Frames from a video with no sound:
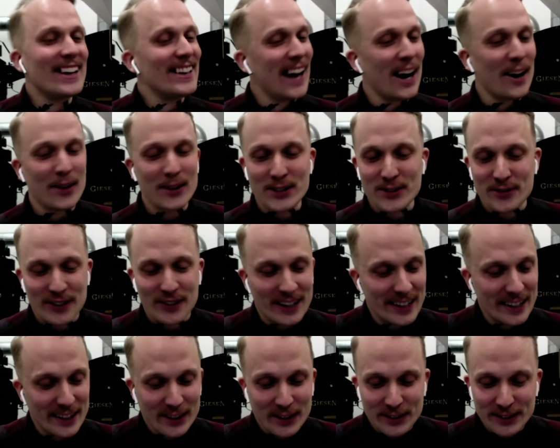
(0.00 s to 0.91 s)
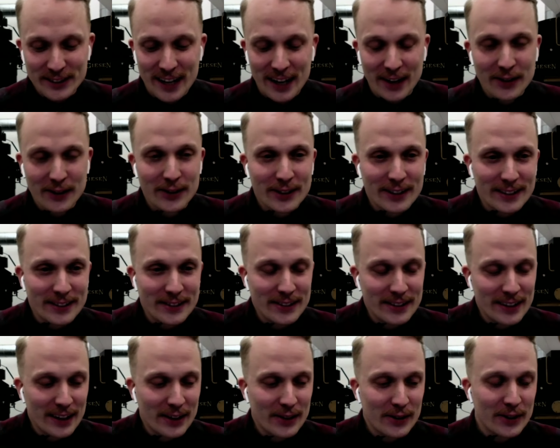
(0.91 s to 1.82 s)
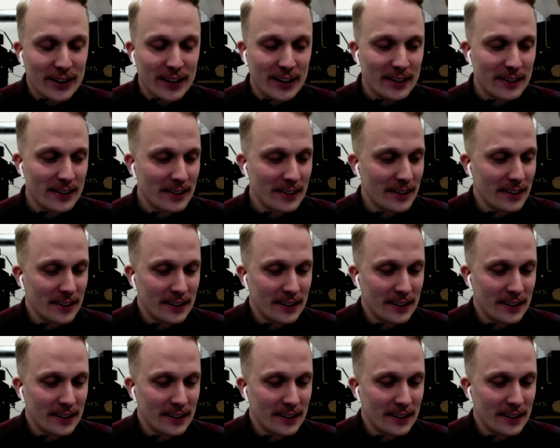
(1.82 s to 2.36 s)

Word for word: yeah, now it's very good. Now you can, now you can.